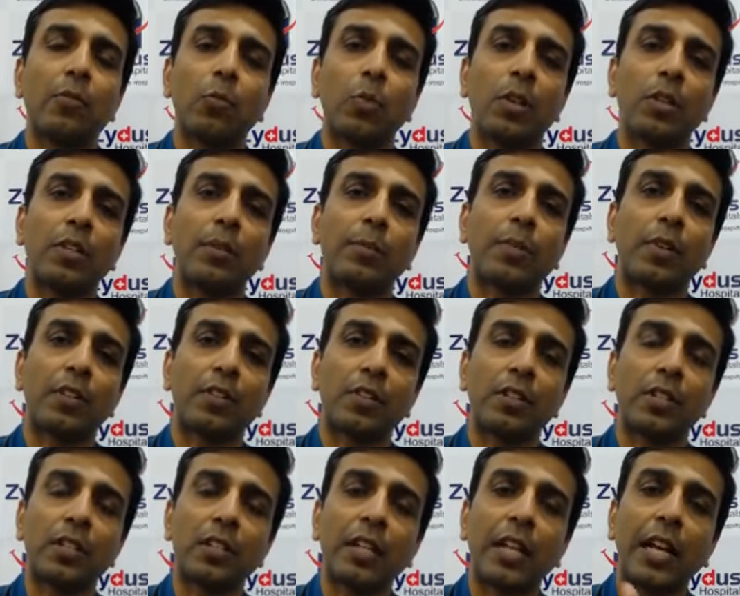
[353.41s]
When the
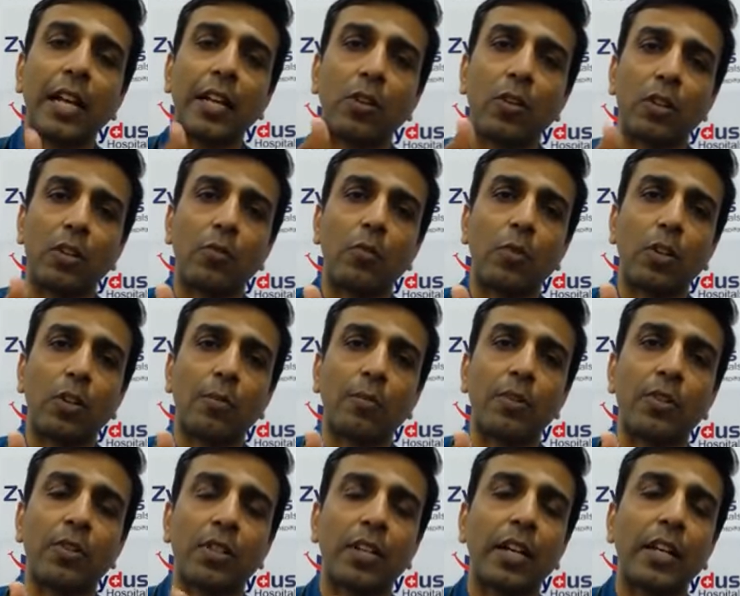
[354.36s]
person is lying on one of
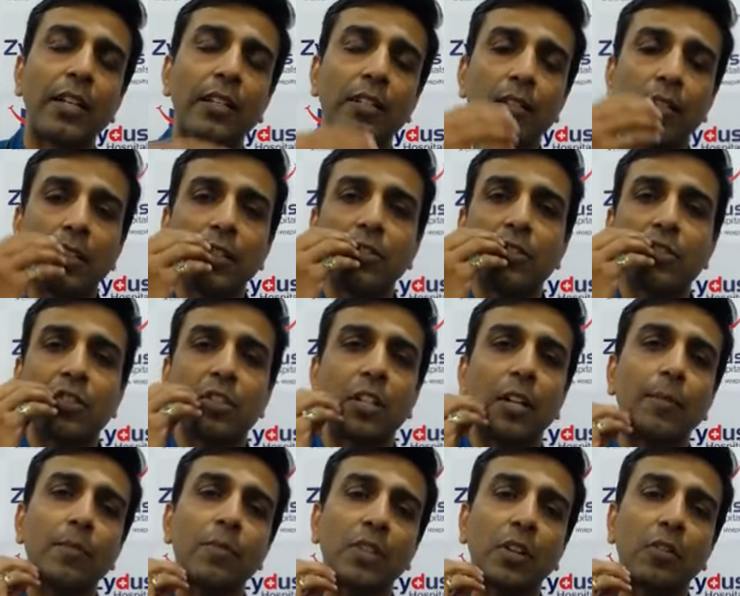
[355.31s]
the side, it
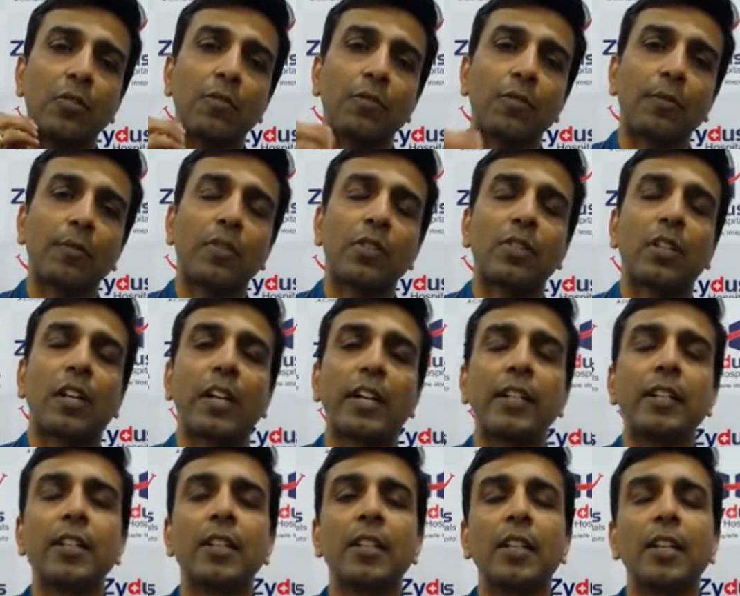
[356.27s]
comes out from the
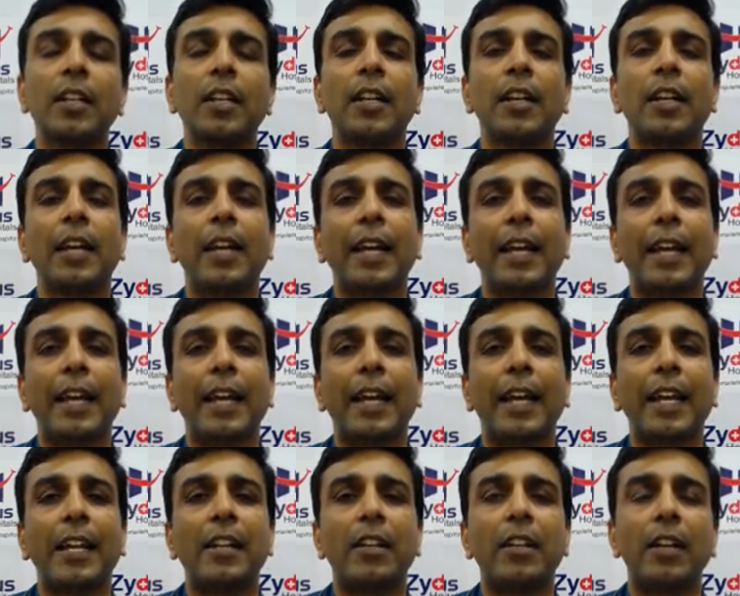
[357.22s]
side,
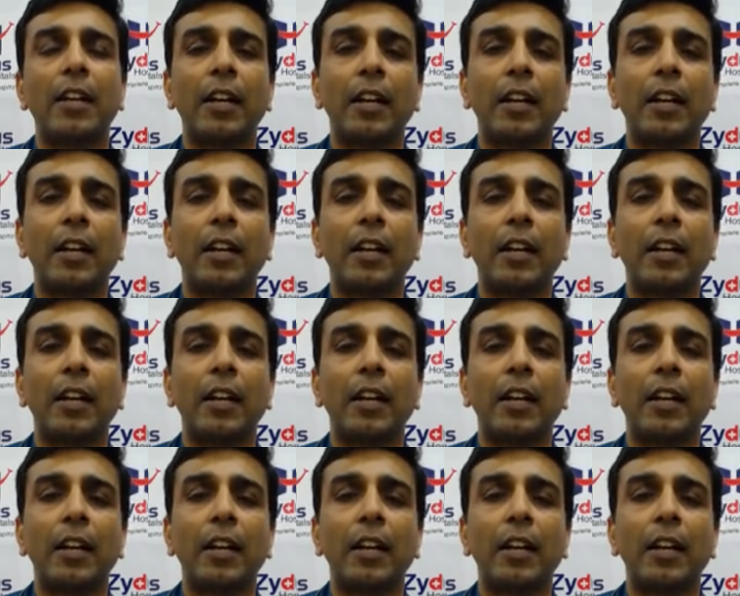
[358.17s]
and